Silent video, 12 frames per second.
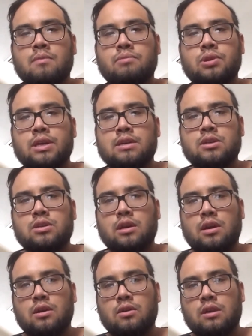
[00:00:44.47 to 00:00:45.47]
Please
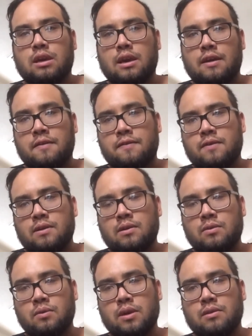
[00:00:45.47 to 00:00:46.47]
share your gift
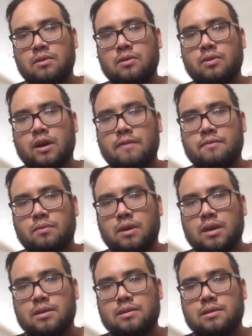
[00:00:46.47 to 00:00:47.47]
with your loved
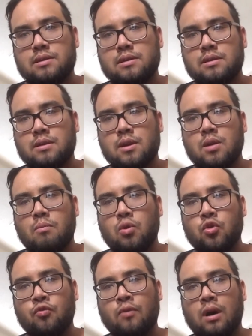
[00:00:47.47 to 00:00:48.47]
ones.
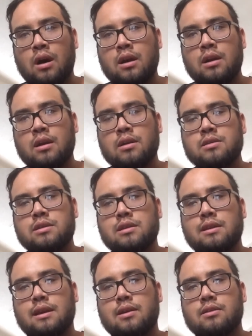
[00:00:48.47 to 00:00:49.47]
Move on to
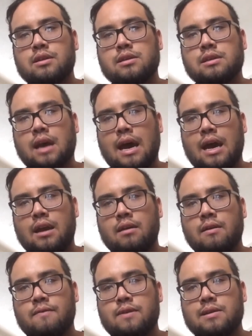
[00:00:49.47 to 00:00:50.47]
the other side
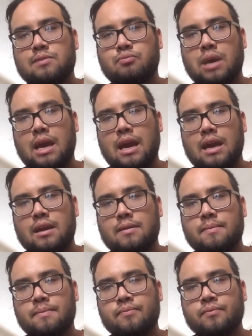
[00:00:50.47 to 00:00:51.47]
of this
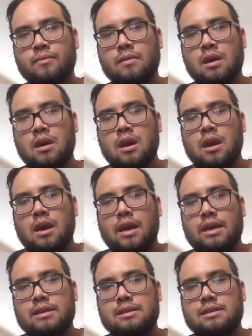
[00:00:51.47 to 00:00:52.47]
pain.
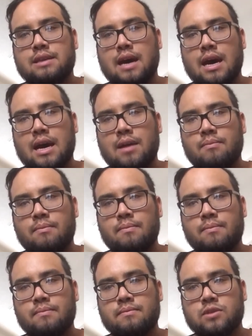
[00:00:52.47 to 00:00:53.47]
It is
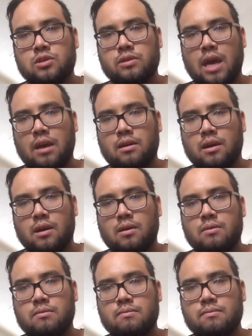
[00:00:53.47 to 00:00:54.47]
time to let
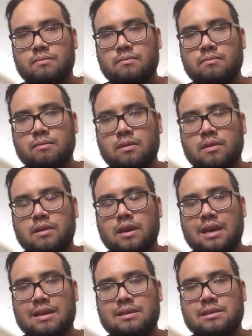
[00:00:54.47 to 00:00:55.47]
go.
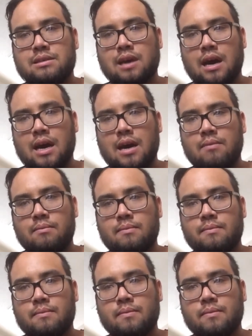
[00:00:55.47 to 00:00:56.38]
It is time